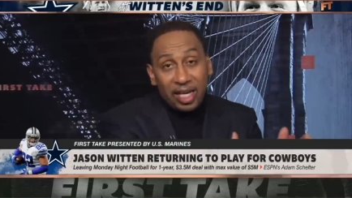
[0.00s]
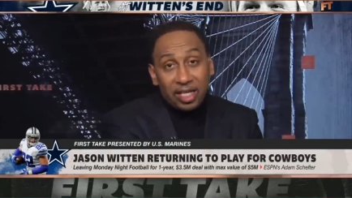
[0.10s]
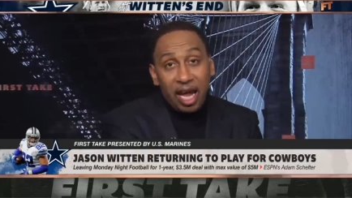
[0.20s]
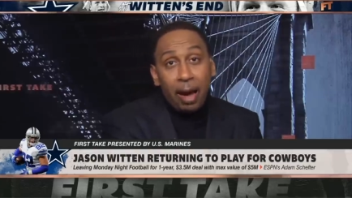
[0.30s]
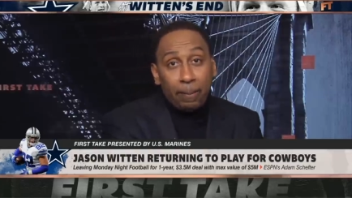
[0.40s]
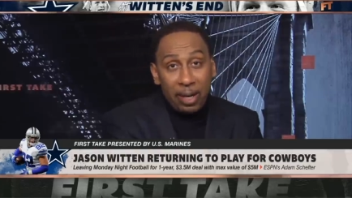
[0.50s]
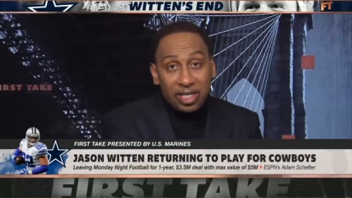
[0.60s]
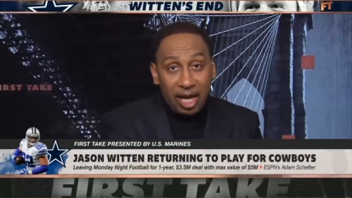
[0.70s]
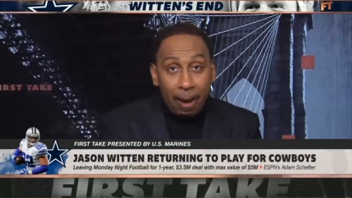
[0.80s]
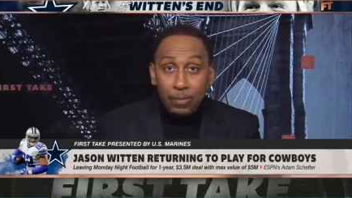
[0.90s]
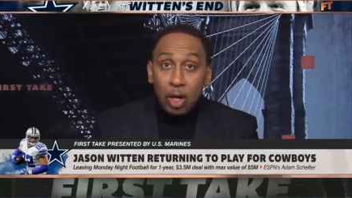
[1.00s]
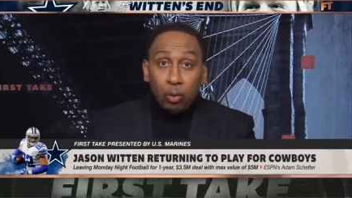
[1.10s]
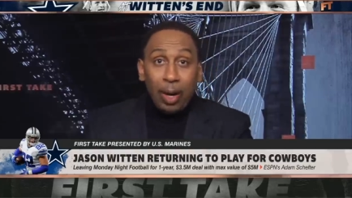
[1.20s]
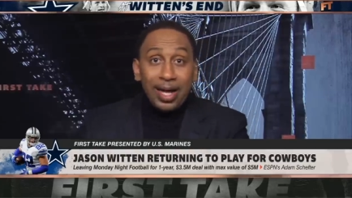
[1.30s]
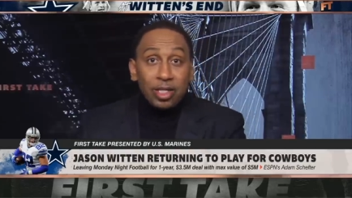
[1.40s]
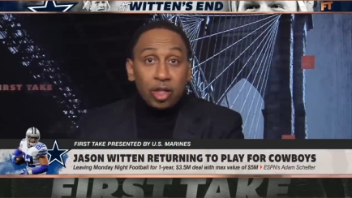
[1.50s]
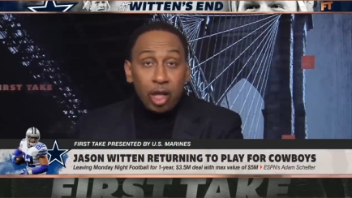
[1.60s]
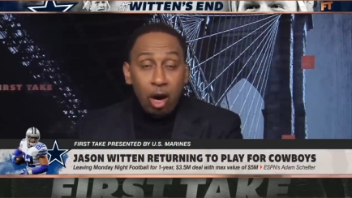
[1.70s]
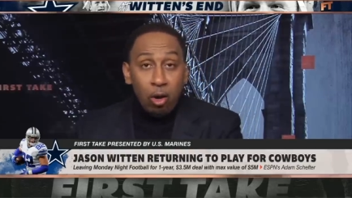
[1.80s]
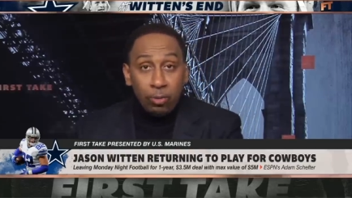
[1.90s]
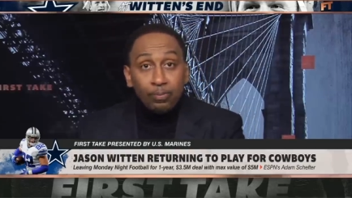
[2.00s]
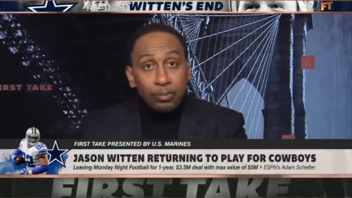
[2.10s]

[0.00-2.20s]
that Dak Prescott ranks third